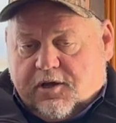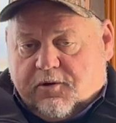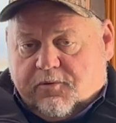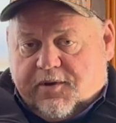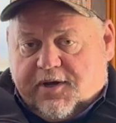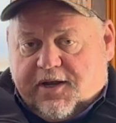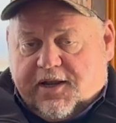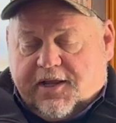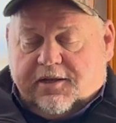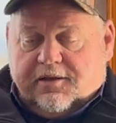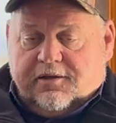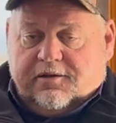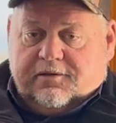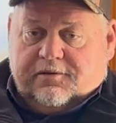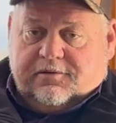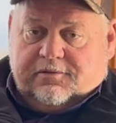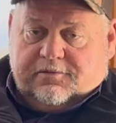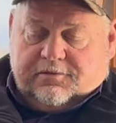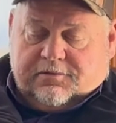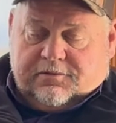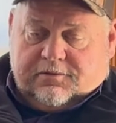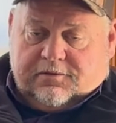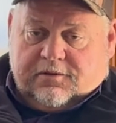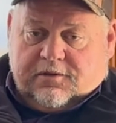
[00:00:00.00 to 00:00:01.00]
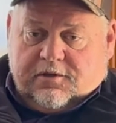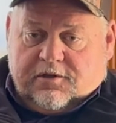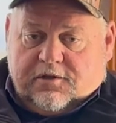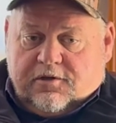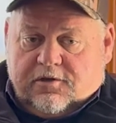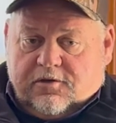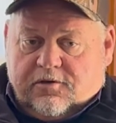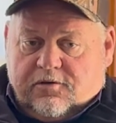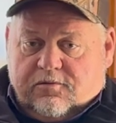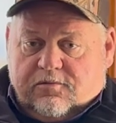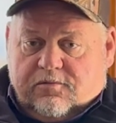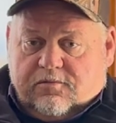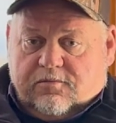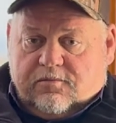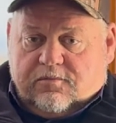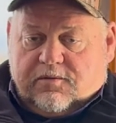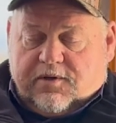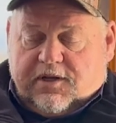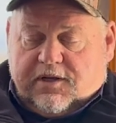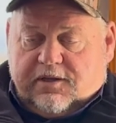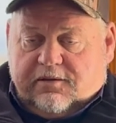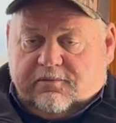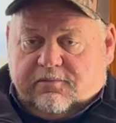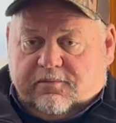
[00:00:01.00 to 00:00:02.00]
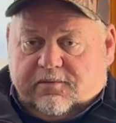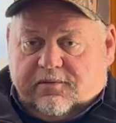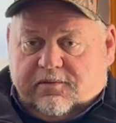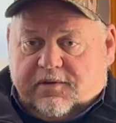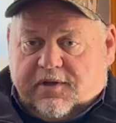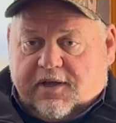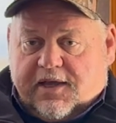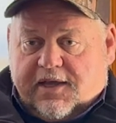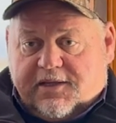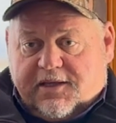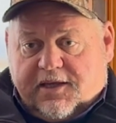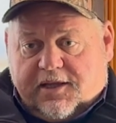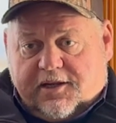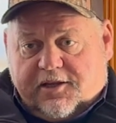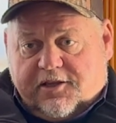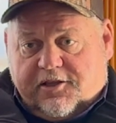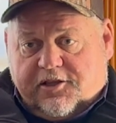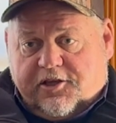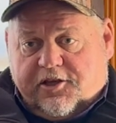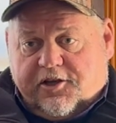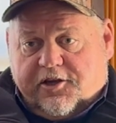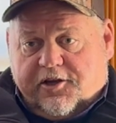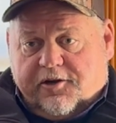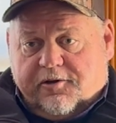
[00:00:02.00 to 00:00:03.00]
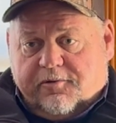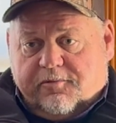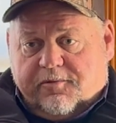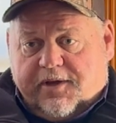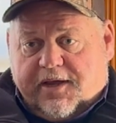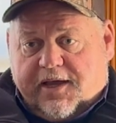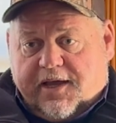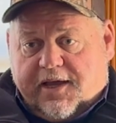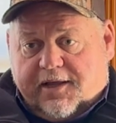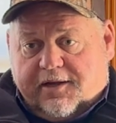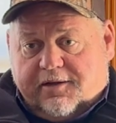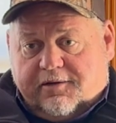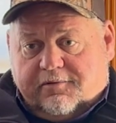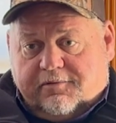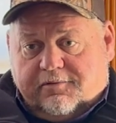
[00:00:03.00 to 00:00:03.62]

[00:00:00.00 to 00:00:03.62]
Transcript: We didn't. We at the end of the year we had